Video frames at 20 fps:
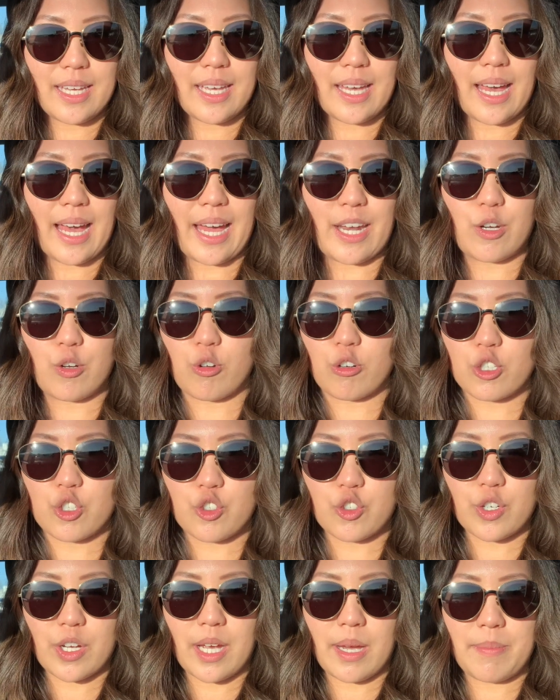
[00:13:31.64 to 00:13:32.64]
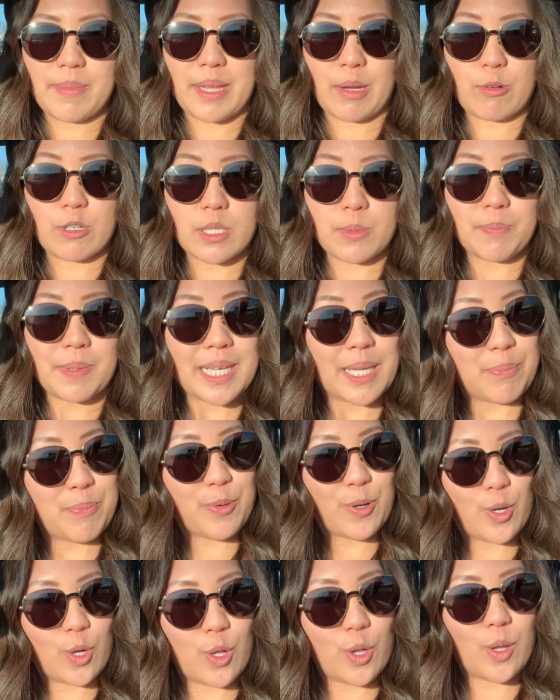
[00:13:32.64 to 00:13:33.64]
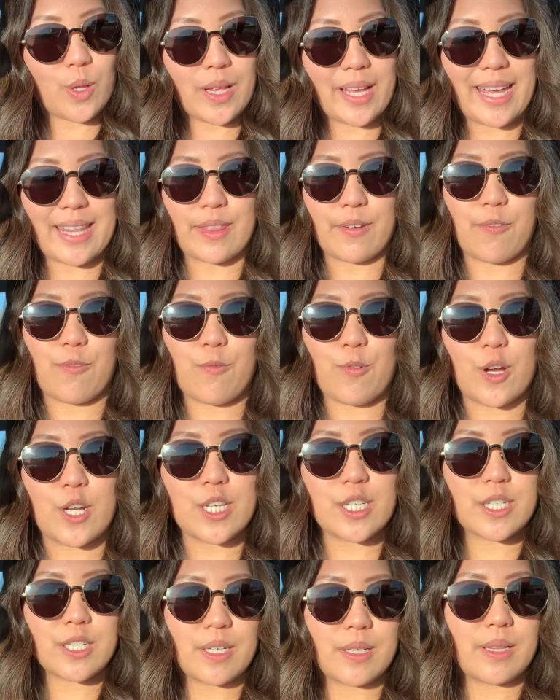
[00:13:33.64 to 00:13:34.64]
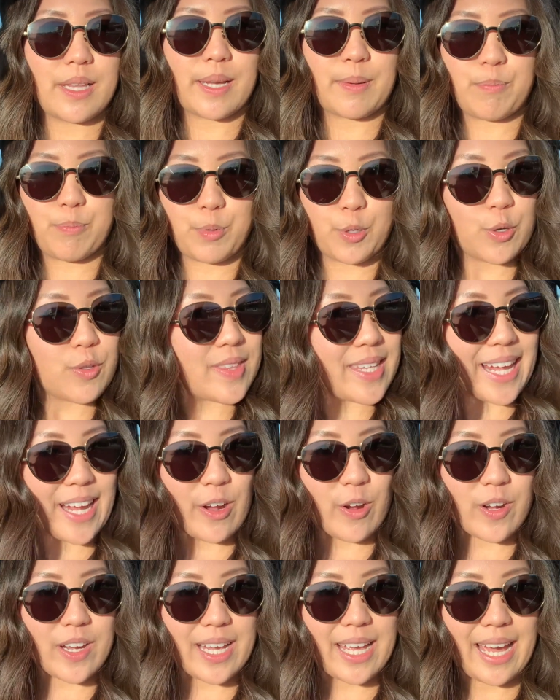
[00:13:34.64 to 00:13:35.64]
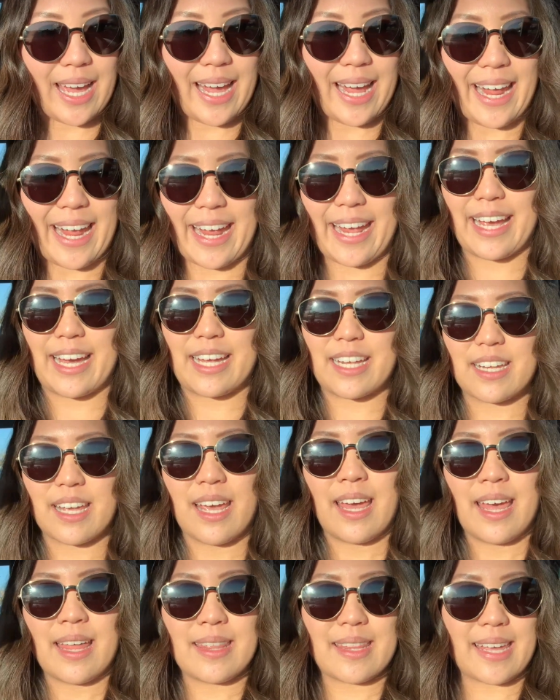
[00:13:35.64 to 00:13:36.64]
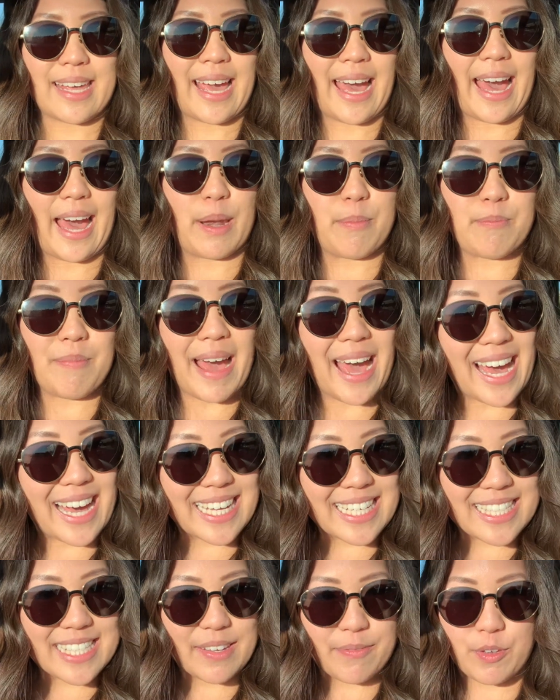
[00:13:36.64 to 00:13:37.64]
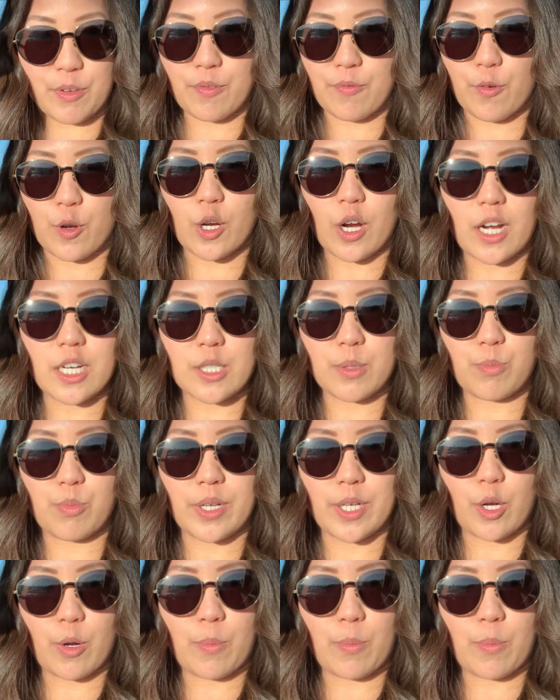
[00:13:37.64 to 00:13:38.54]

At Nordstrom, there was people at the front like booth area and they had masks if you forgot to bring your